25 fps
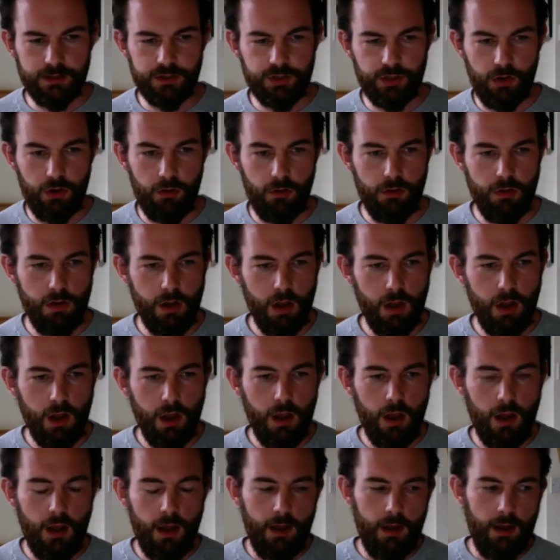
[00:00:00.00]
So
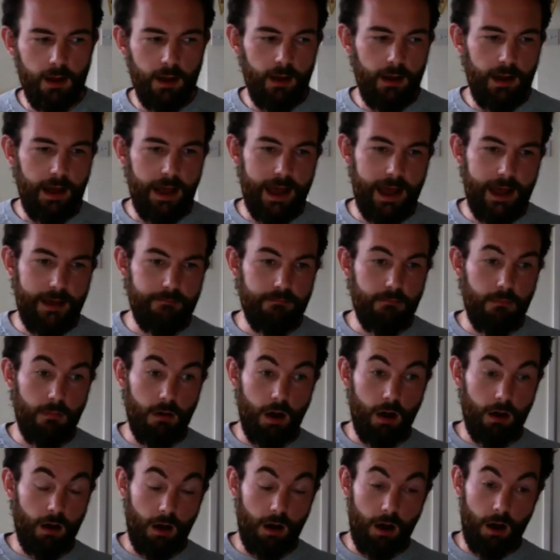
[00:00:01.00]

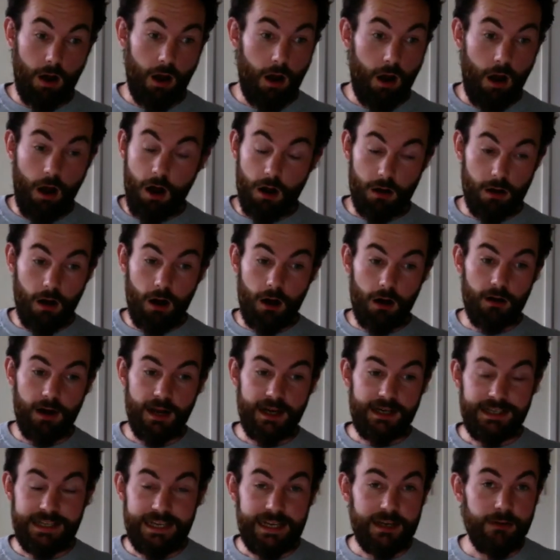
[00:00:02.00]
our
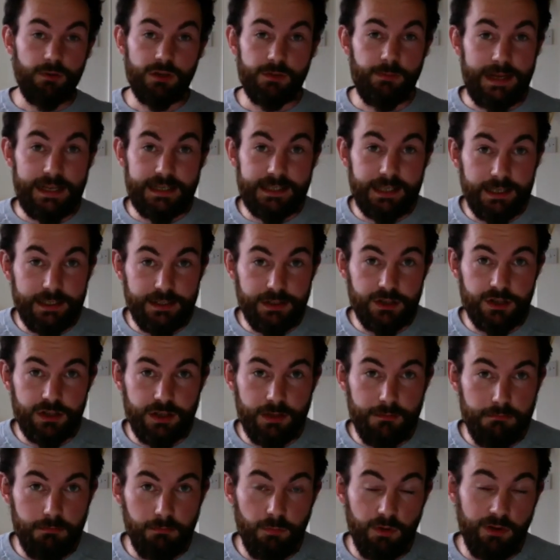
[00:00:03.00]
idea was basically just
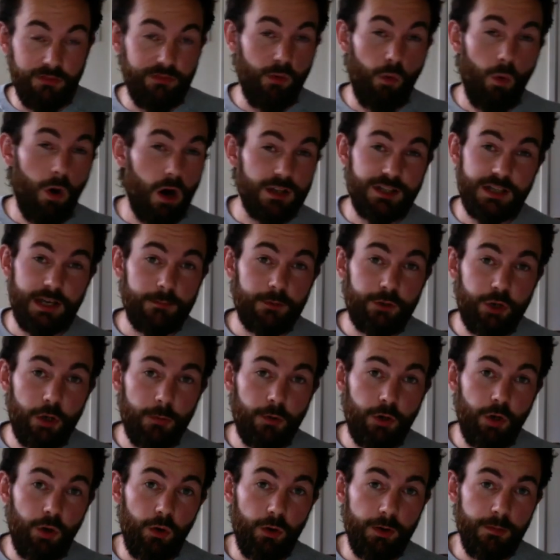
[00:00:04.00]
to have a WhatsApp
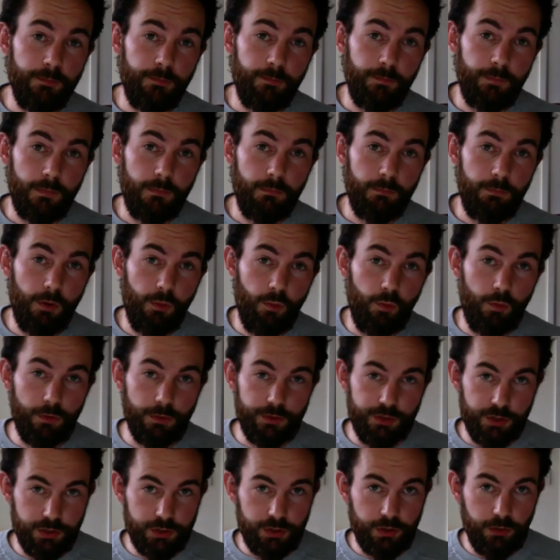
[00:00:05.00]
group going, but we
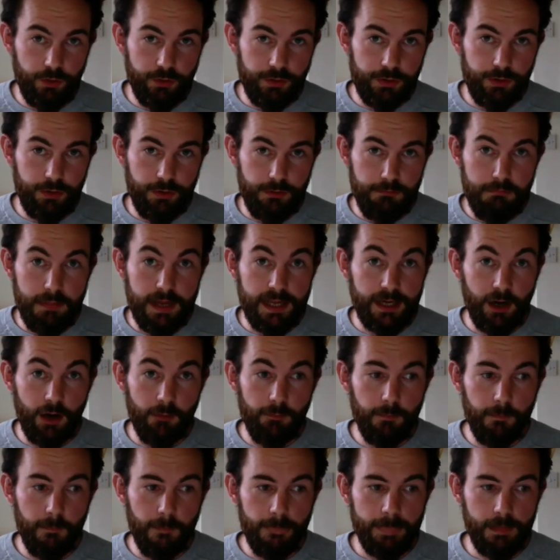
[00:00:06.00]
were just going to meet
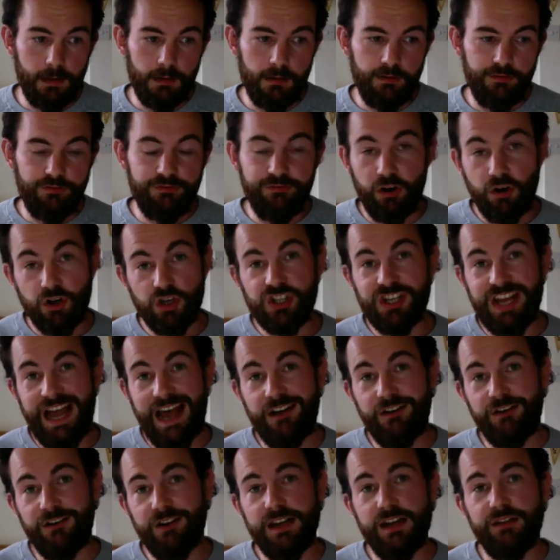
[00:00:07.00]
up first
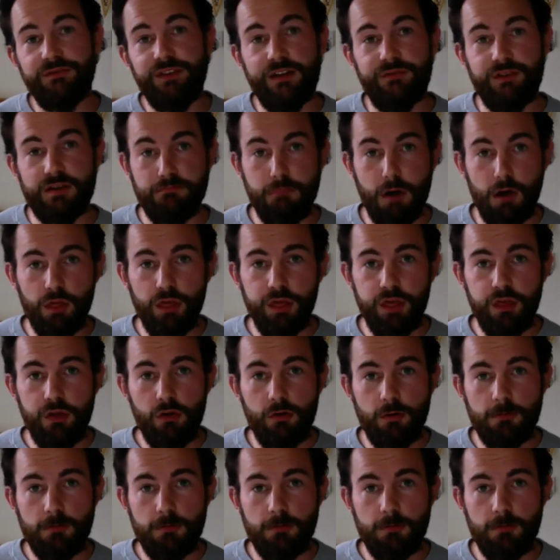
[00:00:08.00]
Saturday of every month,